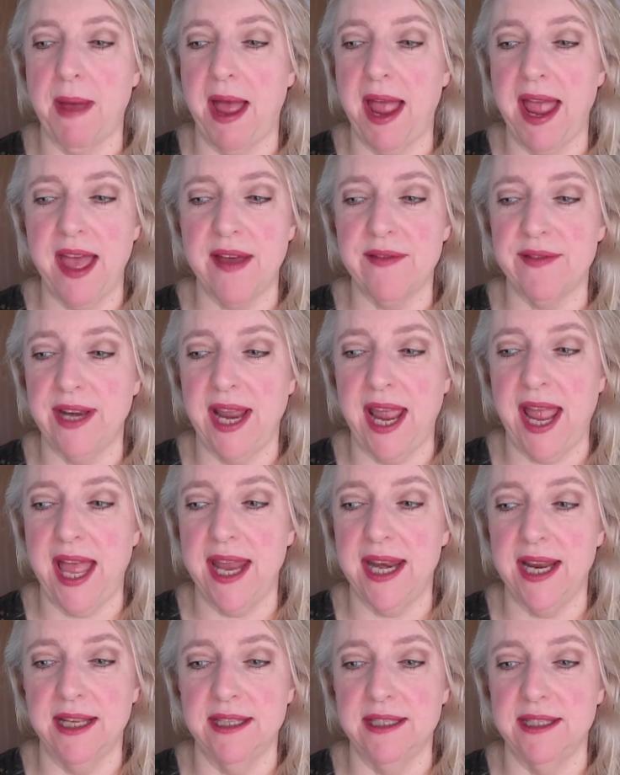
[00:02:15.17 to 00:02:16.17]
I haven't
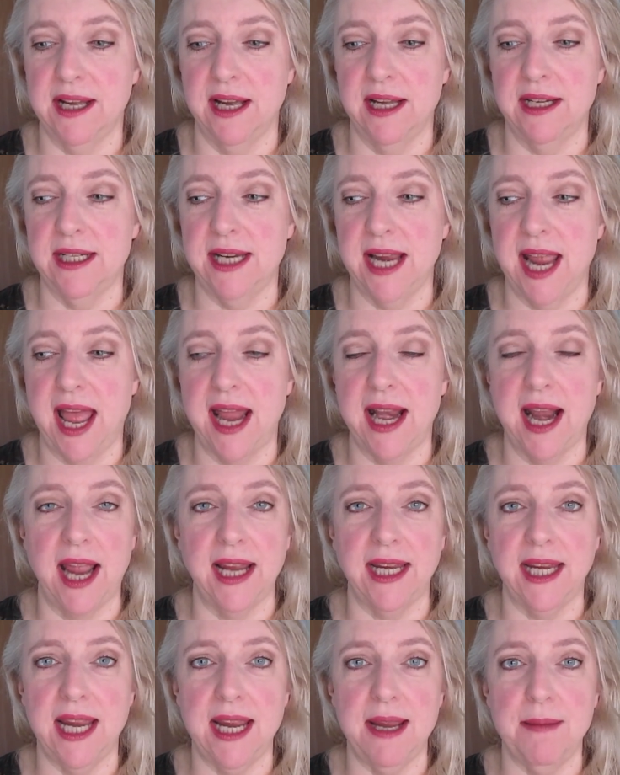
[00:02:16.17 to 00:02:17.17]
had a dud yet. I
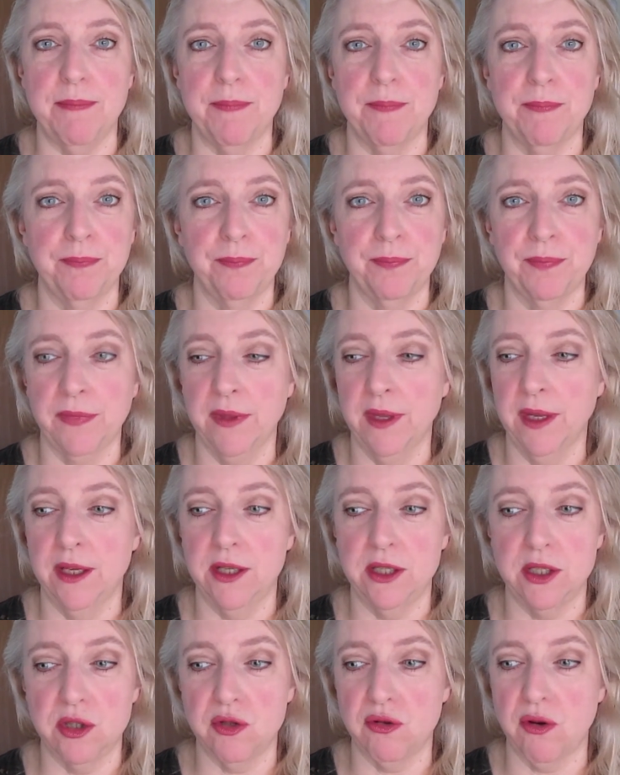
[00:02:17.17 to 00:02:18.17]
keep
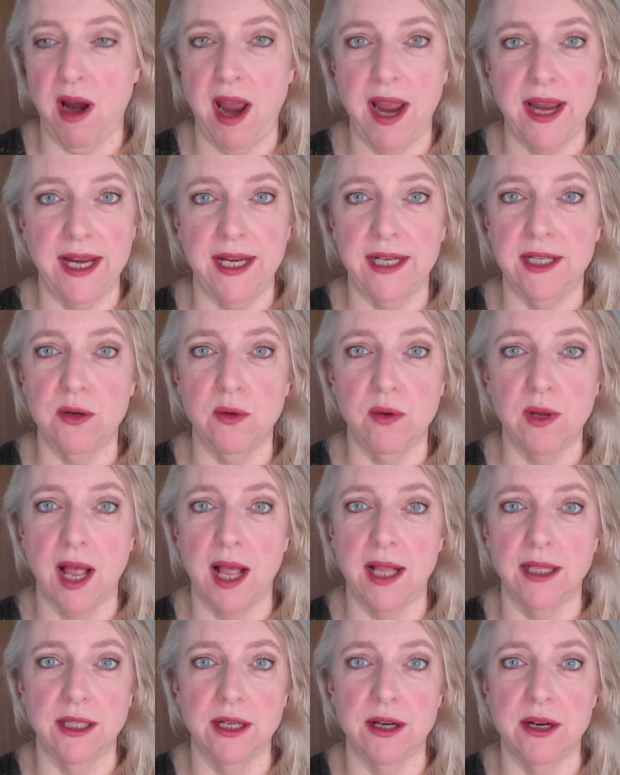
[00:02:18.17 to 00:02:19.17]
trying new
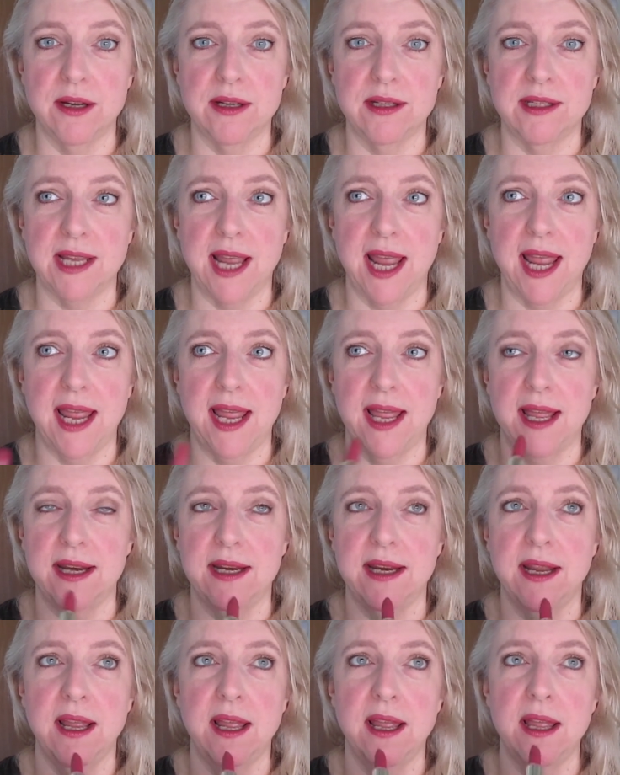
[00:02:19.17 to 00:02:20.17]
colors
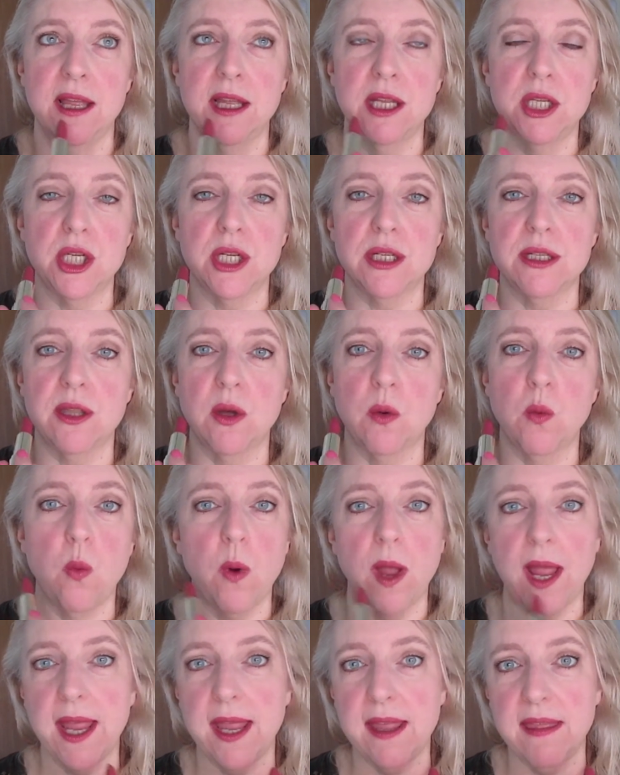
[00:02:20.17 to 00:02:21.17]
and just the
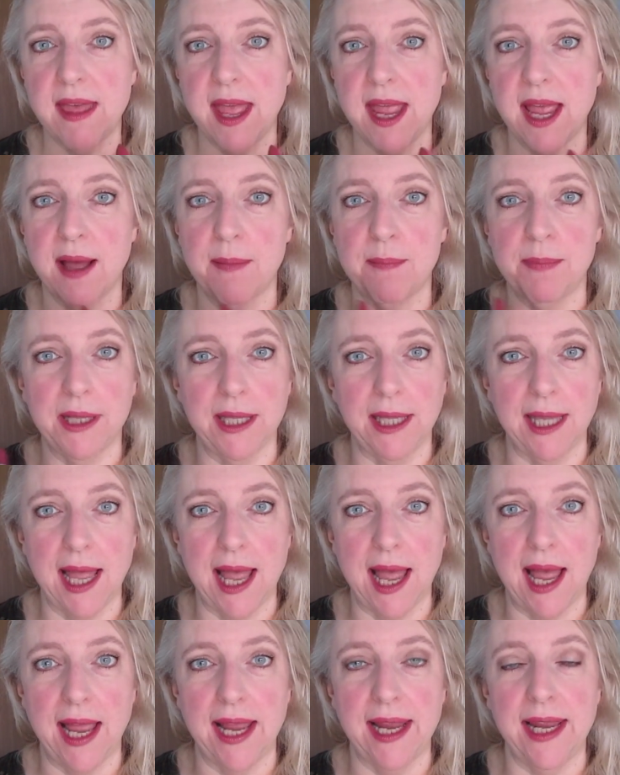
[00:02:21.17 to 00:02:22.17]
way they
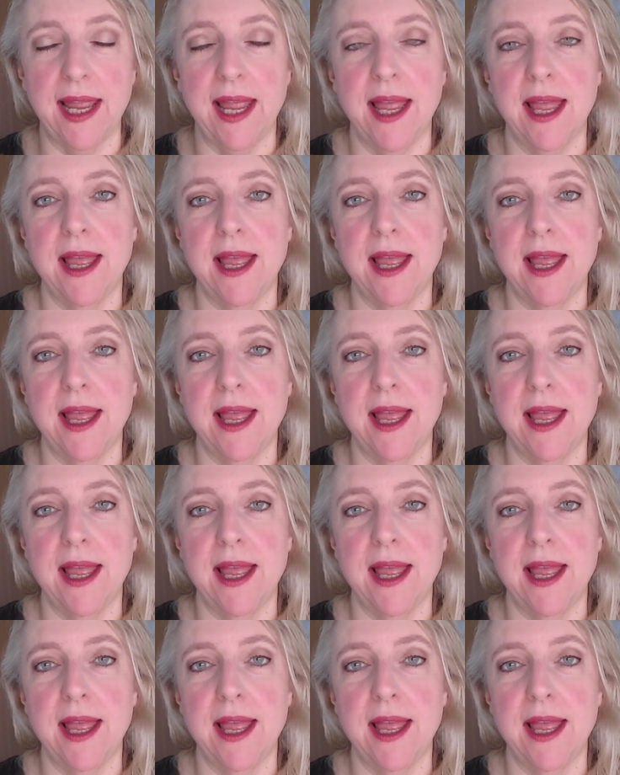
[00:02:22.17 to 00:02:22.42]
apply.